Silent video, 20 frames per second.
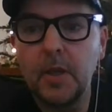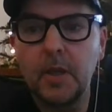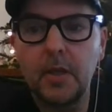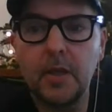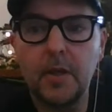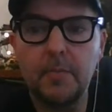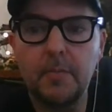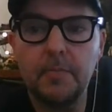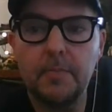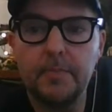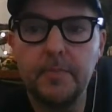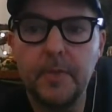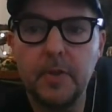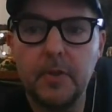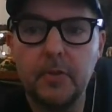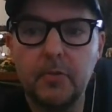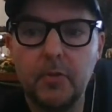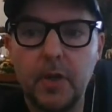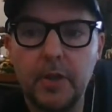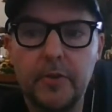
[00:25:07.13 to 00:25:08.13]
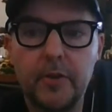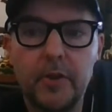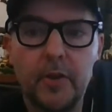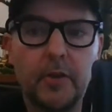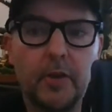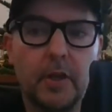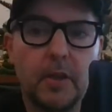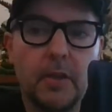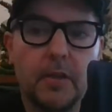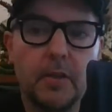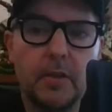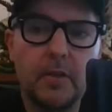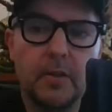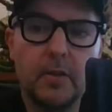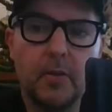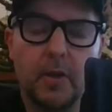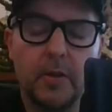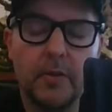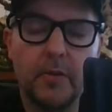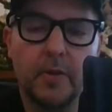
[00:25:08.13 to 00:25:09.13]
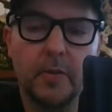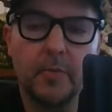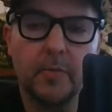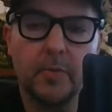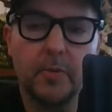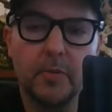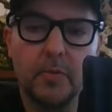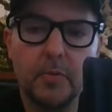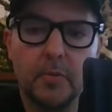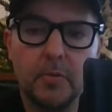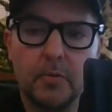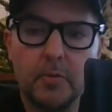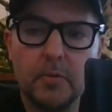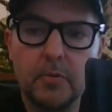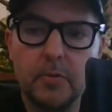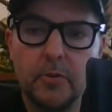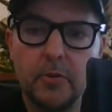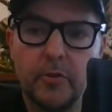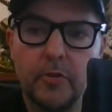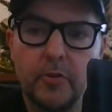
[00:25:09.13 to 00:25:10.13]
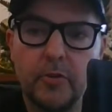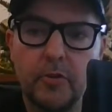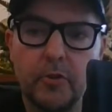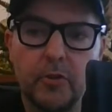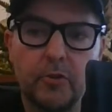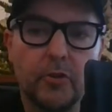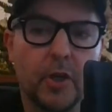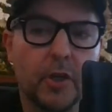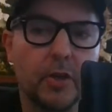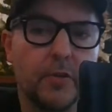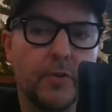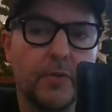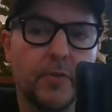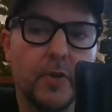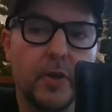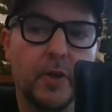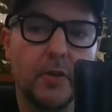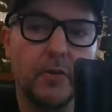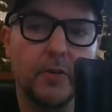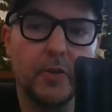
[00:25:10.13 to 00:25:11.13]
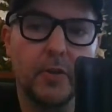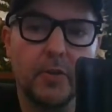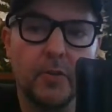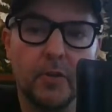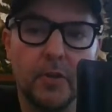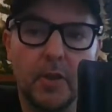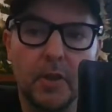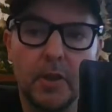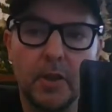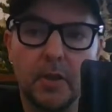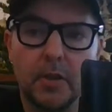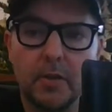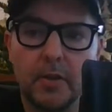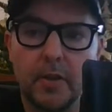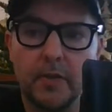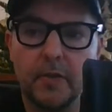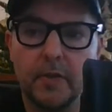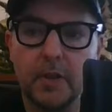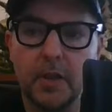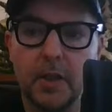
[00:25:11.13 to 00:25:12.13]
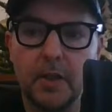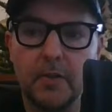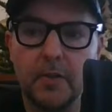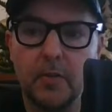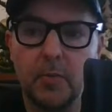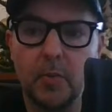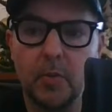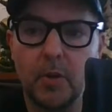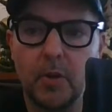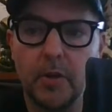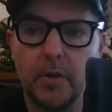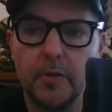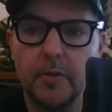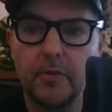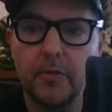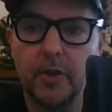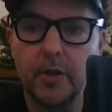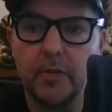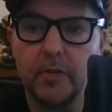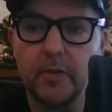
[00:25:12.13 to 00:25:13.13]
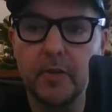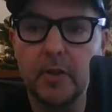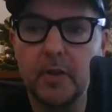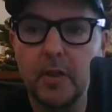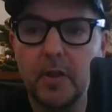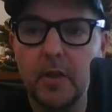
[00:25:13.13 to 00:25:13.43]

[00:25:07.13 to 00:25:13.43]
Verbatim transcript: Yeah, that's right, Tony. Quite simple. Just just transfer to the designated wallet address.